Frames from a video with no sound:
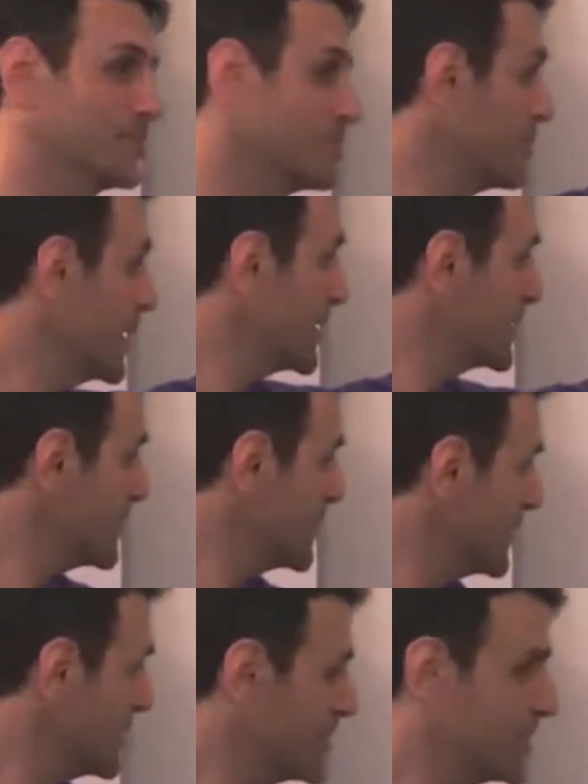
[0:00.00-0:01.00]

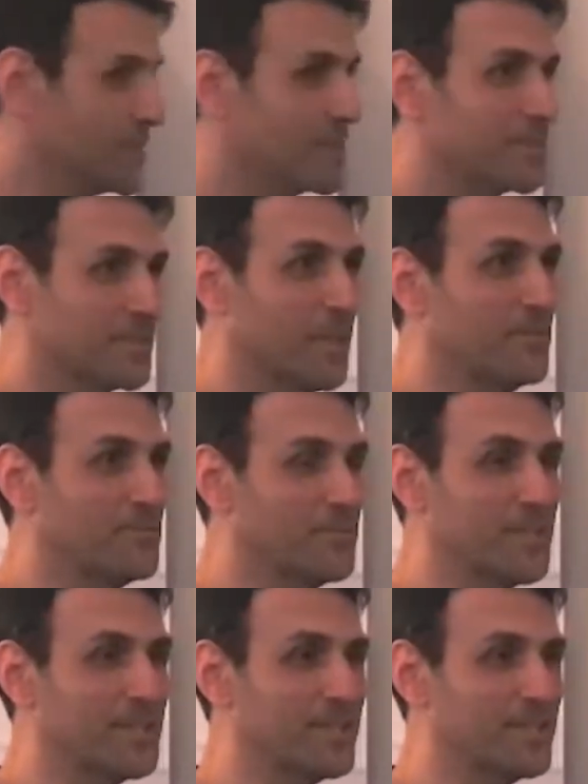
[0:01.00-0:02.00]
But
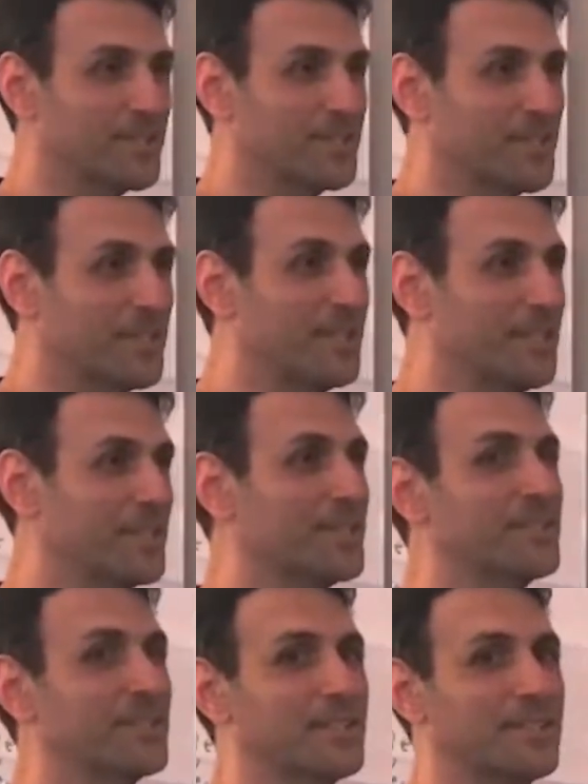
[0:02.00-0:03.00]
something
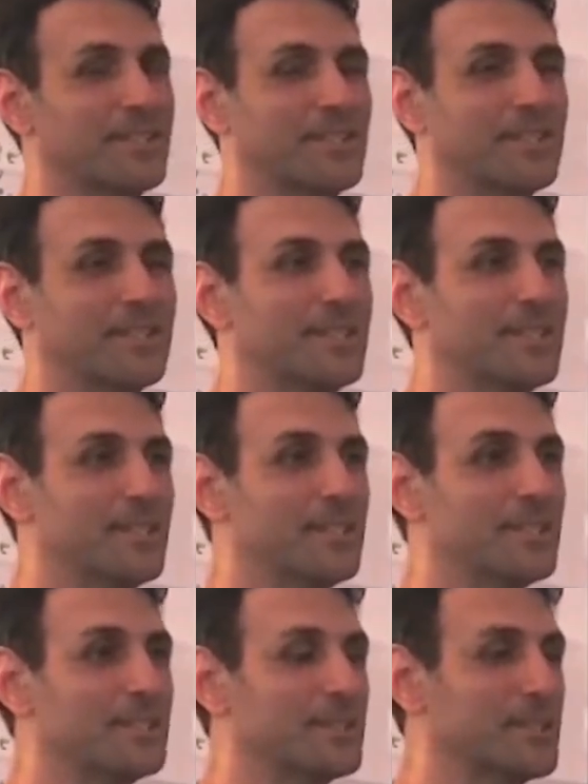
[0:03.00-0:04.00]
here
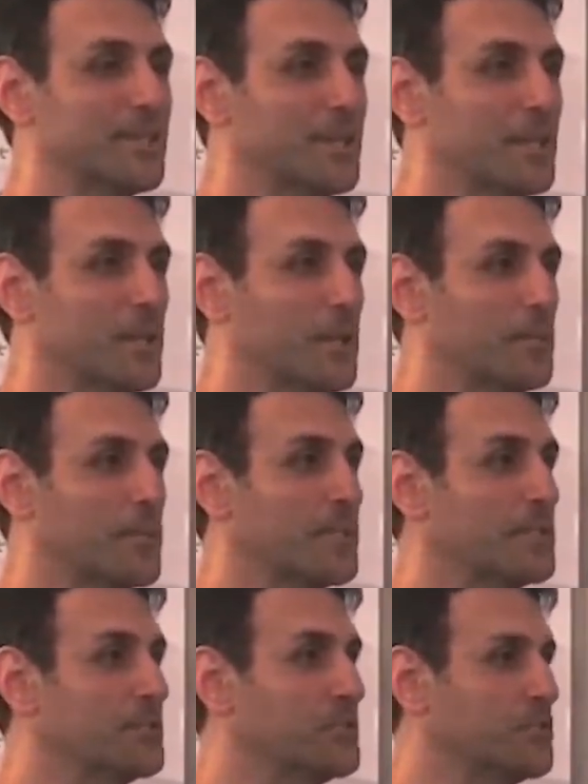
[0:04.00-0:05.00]
is
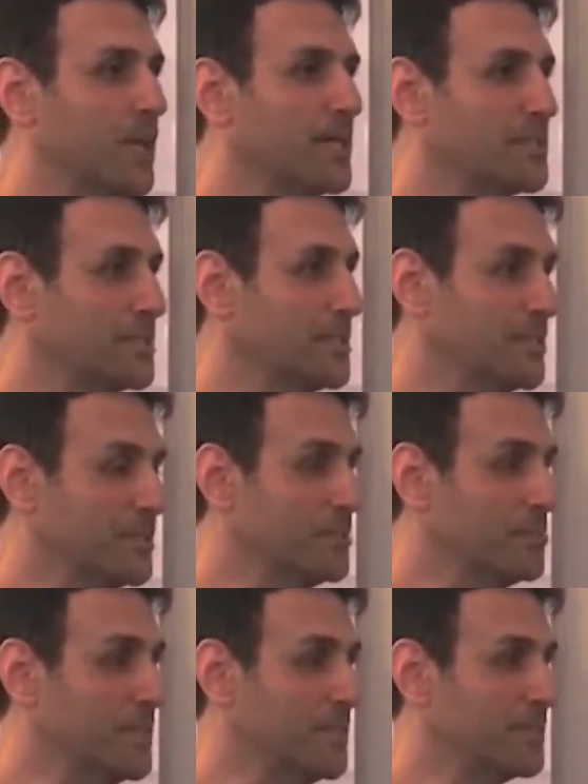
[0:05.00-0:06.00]
just in the
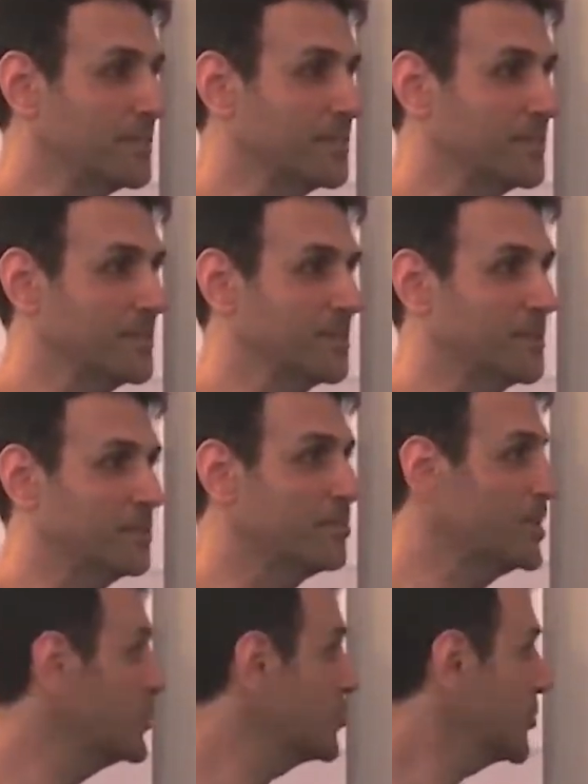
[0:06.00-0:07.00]
middle
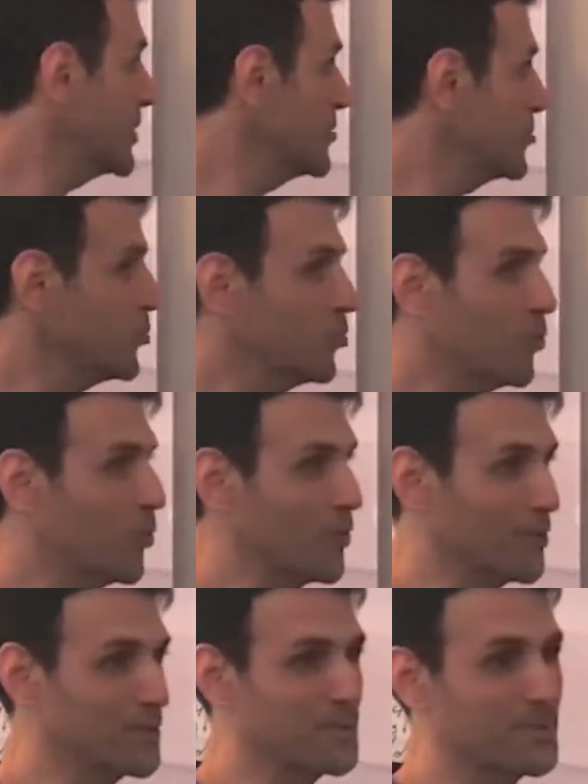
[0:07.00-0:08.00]
between 2
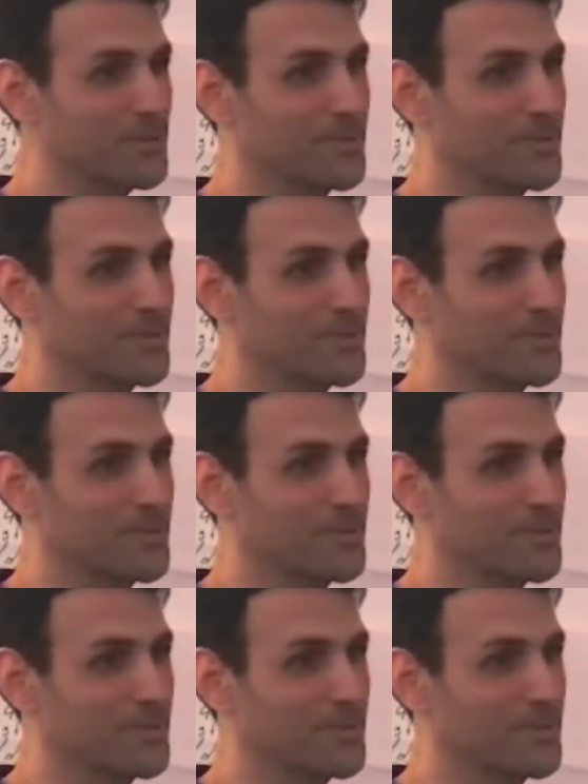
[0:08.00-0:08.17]
worlds.